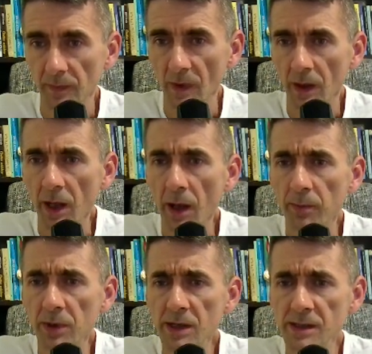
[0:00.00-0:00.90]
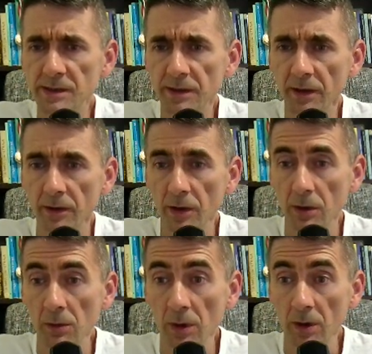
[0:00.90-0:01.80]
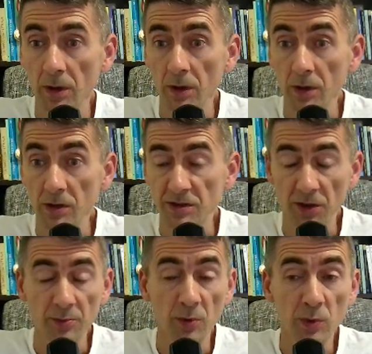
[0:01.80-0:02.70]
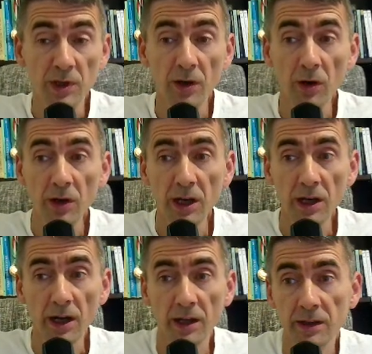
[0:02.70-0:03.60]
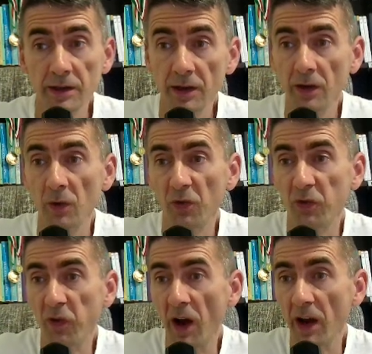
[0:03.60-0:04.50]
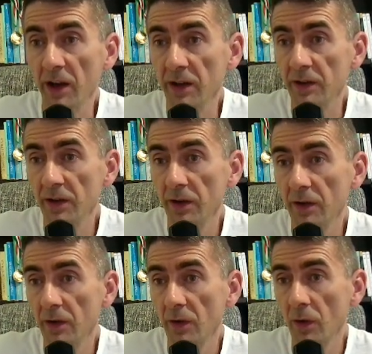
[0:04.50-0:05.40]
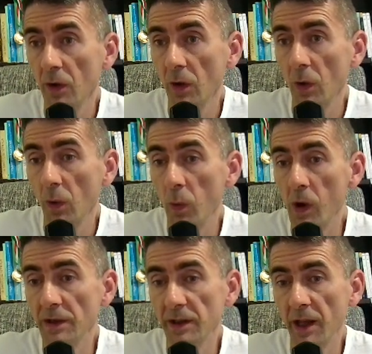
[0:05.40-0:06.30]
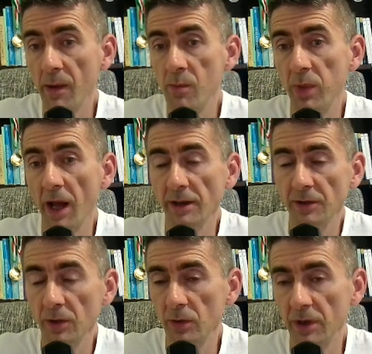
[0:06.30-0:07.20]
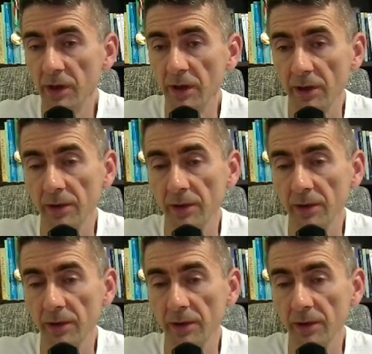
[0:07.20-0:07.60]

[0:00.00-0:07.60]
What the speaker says: Yeah, please stop the video here and find what can black do here.